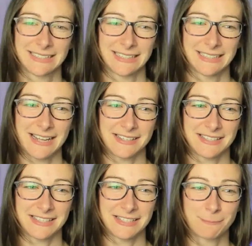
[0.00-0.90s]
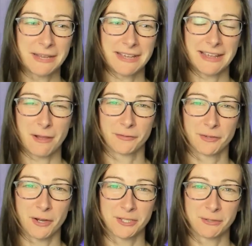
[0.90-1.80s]
Yes. Speaking of
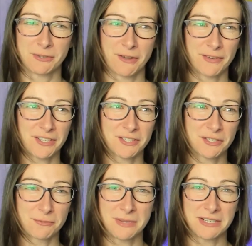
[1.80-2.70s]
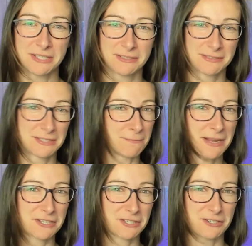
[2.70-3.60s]
got you covered, you need to
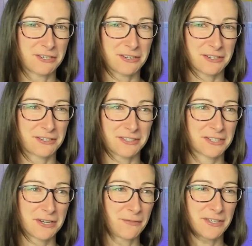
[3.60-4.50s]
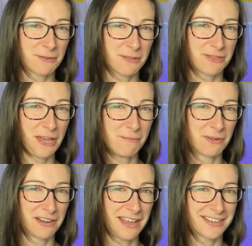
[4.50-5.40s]
make sure you're got covered with
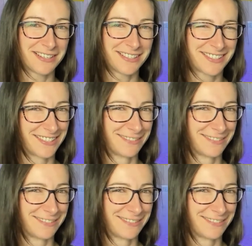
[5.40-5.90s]
thermal layers.